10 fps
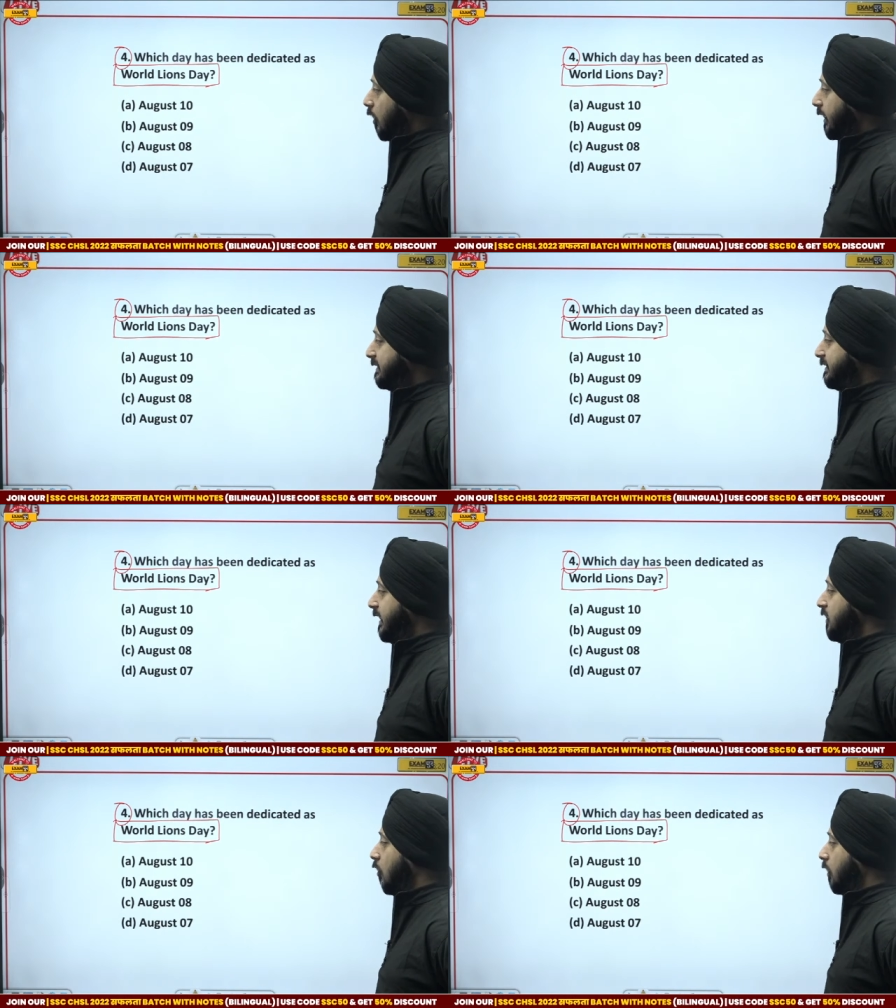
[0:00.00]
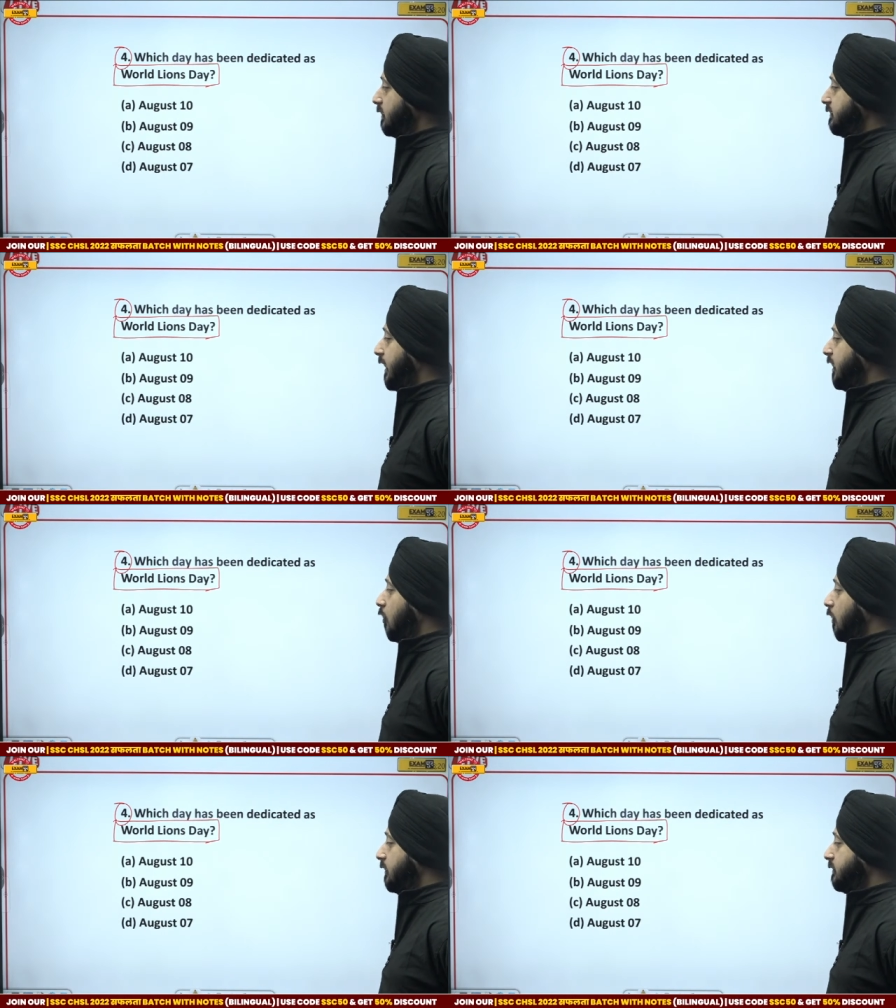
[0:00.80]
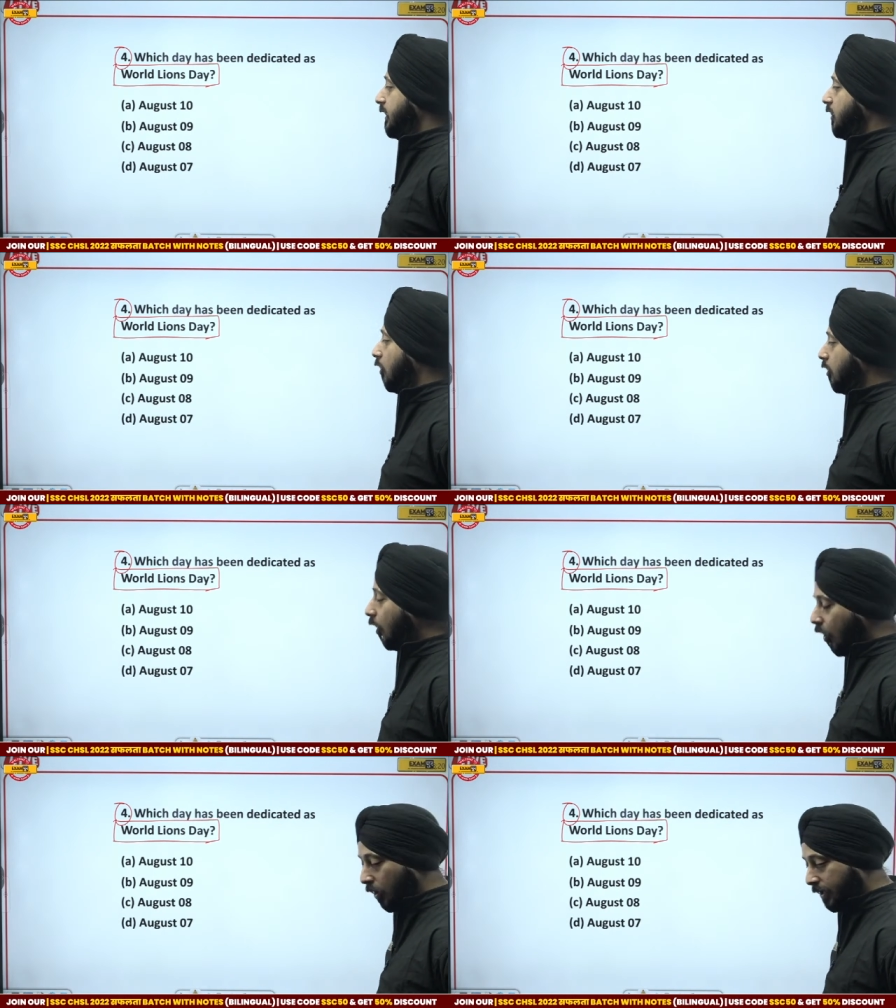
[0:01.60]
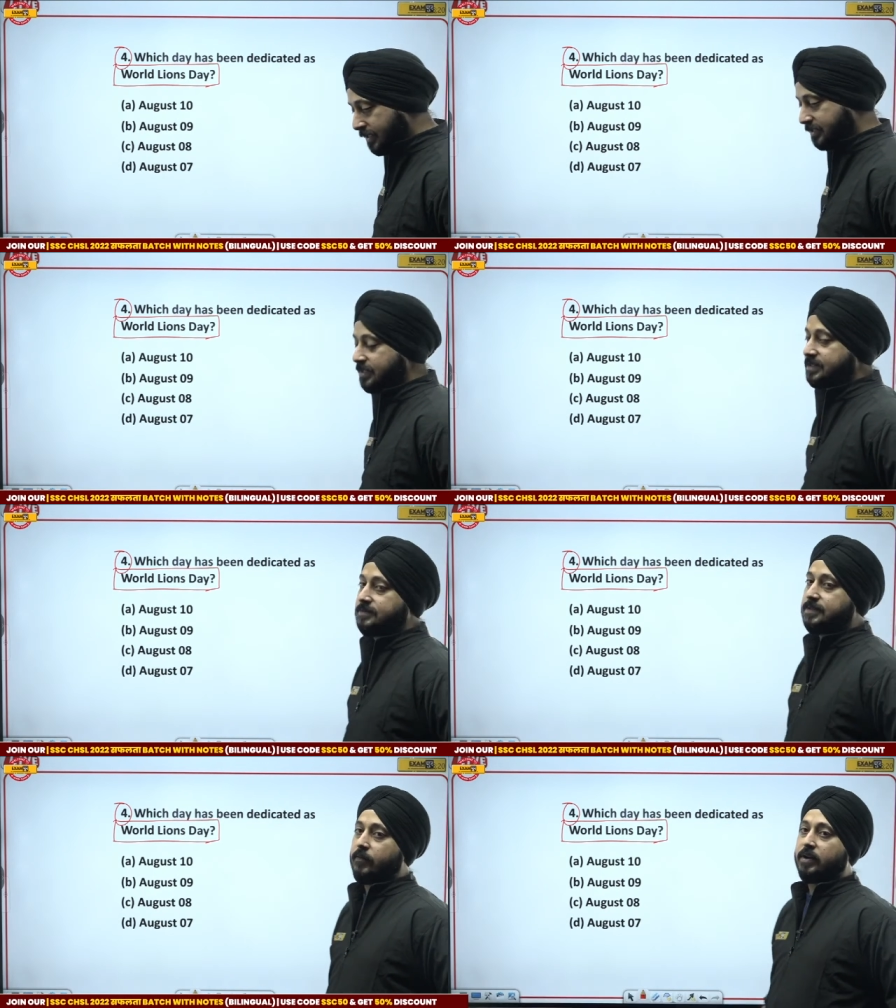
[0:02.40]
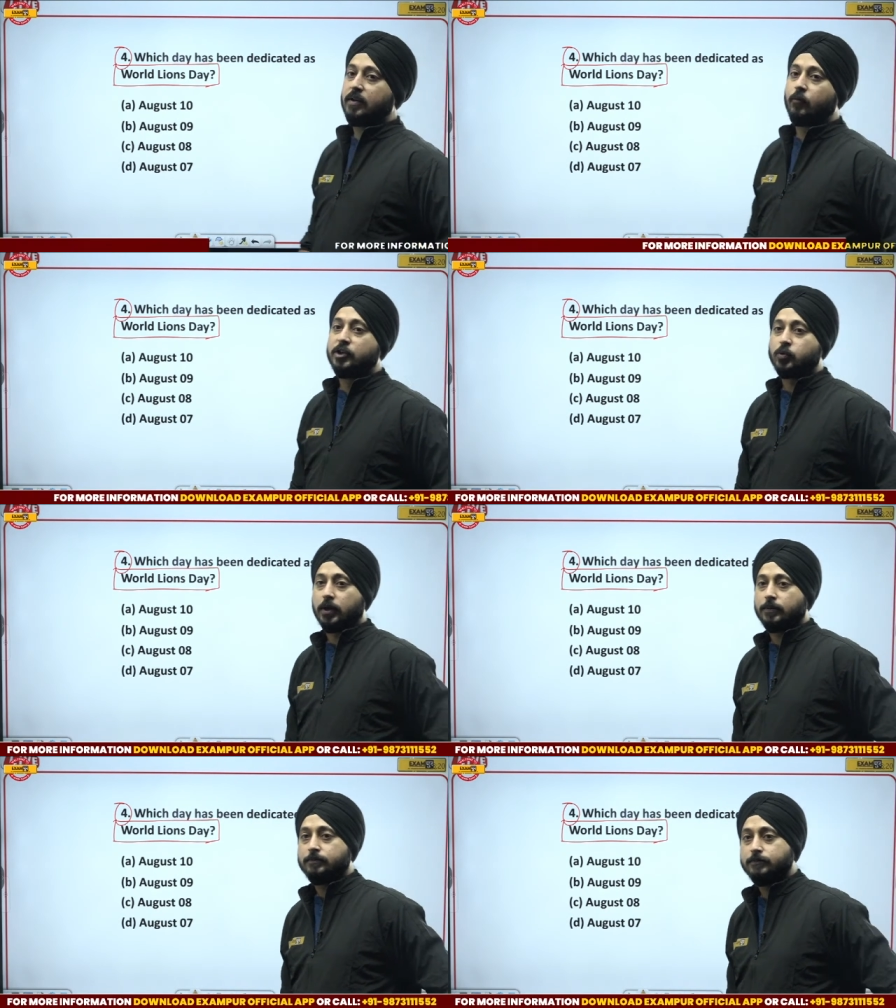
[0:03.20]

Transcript: August 10, August 9, August 8 or August 7. Which one?